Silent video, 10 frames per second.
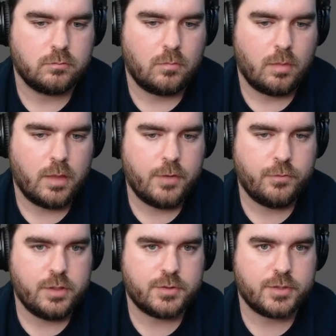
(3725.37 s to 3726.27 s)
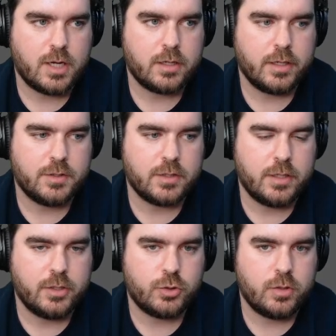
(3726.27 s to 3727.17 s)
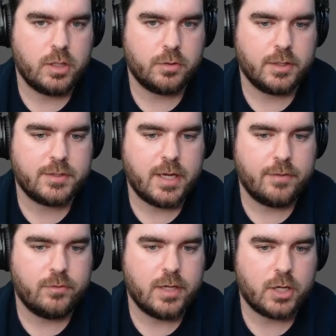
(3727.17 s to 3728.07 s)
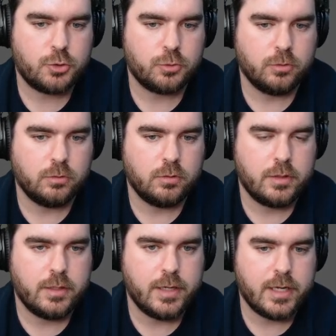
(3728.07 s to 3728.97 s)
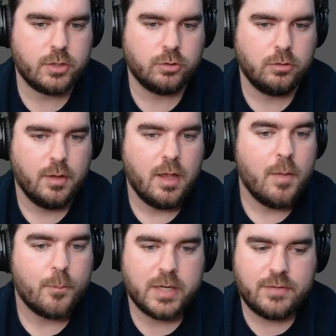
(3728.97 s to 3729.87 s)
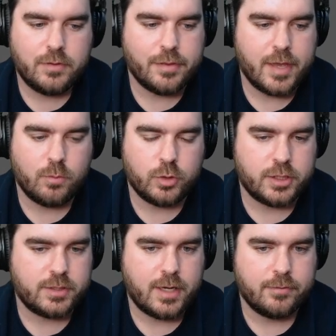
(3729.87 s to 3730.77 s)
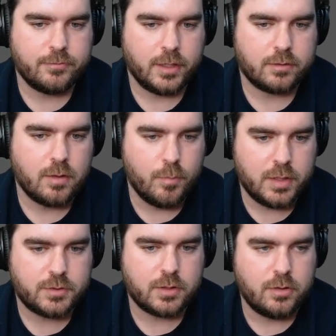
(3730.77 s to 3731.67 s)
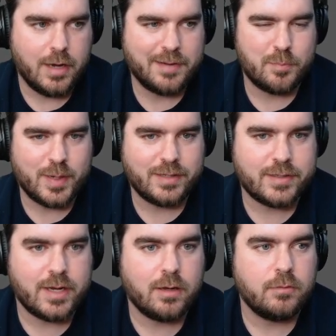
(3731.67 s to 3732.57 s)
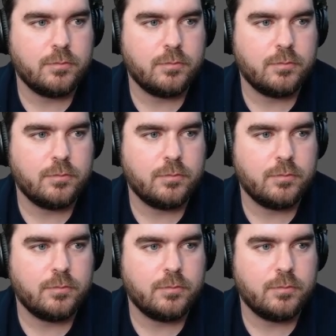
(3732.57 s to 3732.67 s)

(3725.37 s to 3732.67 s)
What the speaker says: Thankfully, Saga isn't an issue here, unless they have Natural Needle. But even then, we just have, like, the Minsk and Knight beatdown.